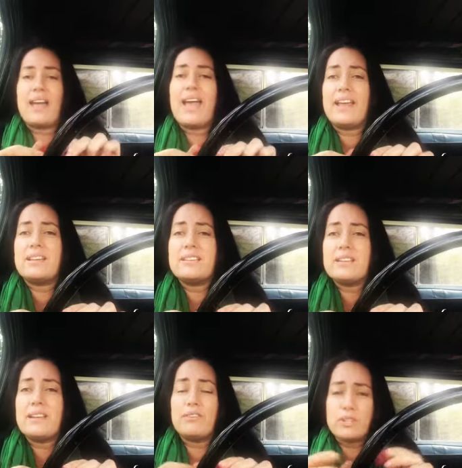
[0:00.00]
And
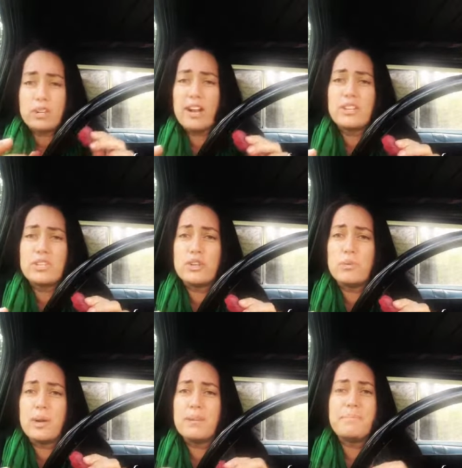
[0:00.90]
if you try and
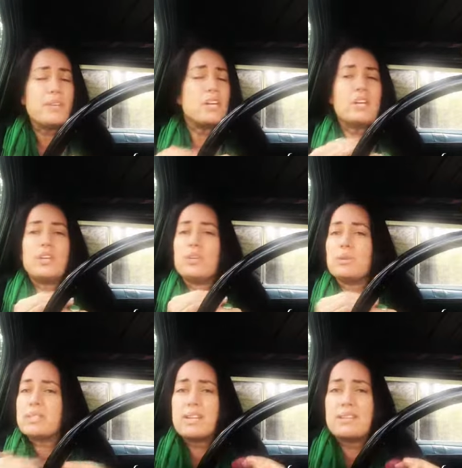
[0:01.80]
chew one,
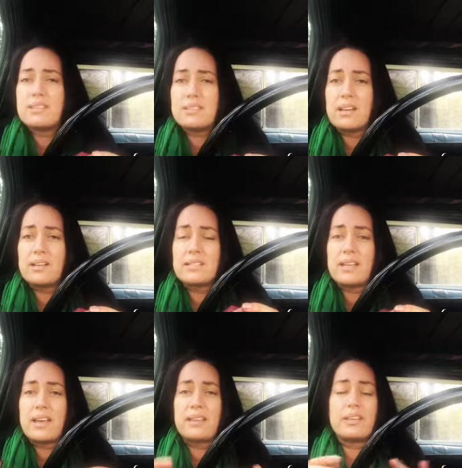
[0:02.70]
your teeth are stuck
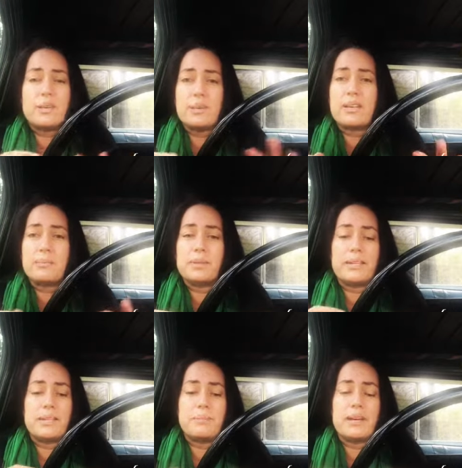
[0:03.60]
together, you are
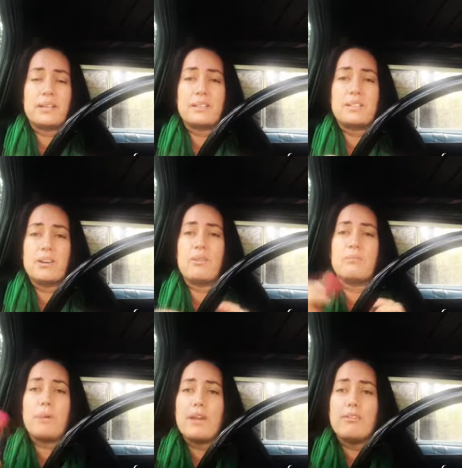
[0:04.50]
completely buggered.
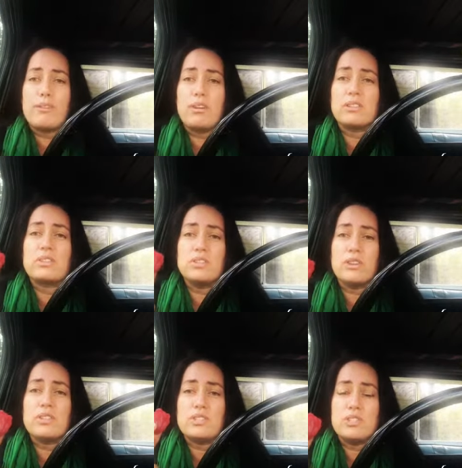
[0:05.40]
So red frogs,
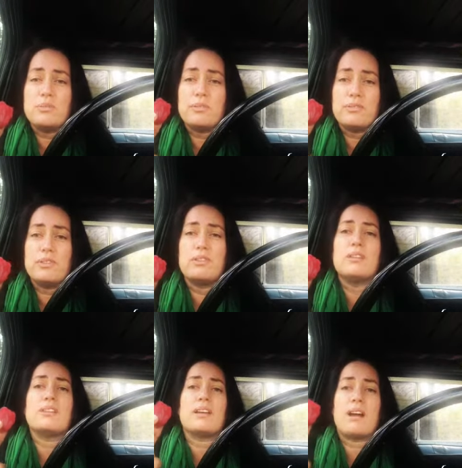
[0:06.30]
not the
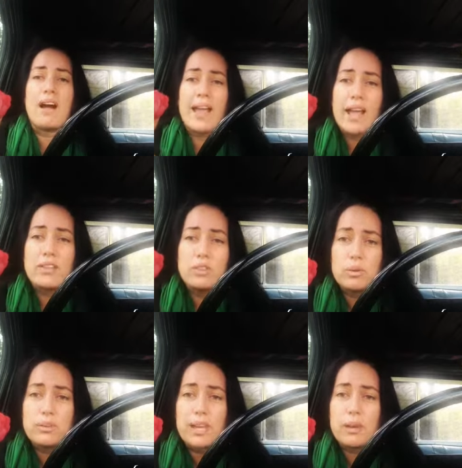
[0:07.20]
superfood that I had
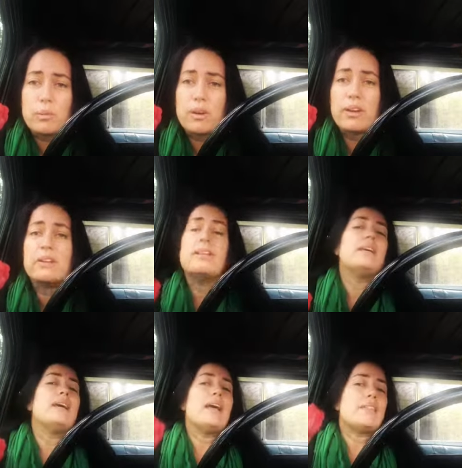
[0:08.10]
thought they were.
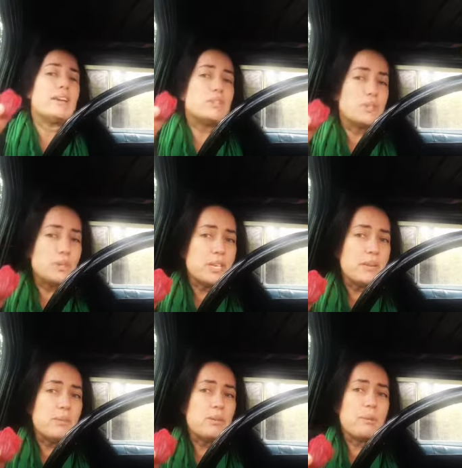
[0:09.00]
They do
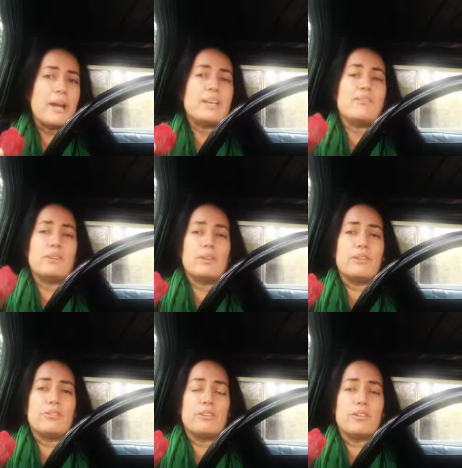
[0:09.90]
keep you awake if you're
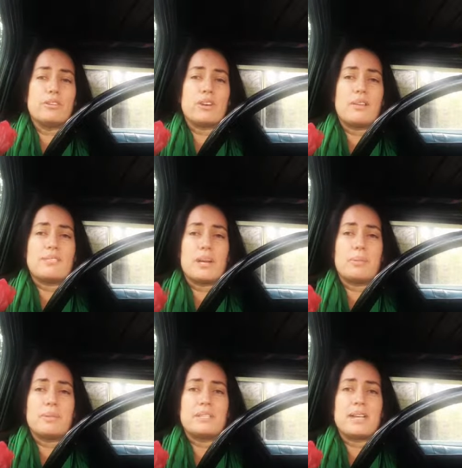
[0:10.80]
looking for long drive
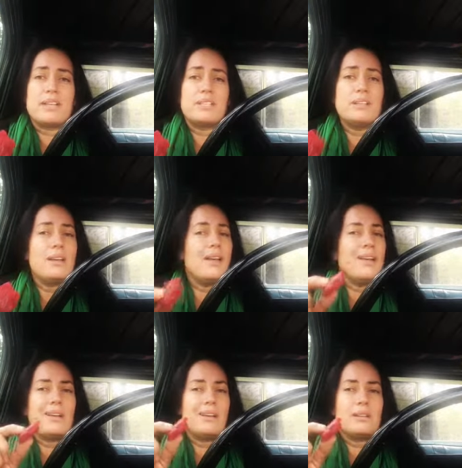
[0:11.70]
supplementation.
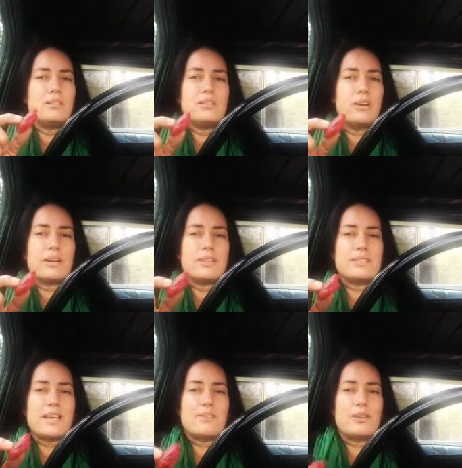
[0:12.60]
Not going
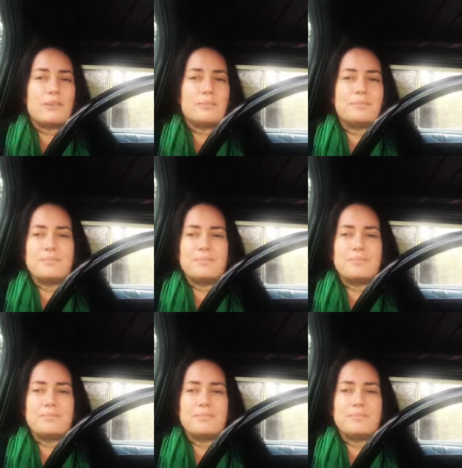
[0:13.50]
to save you though.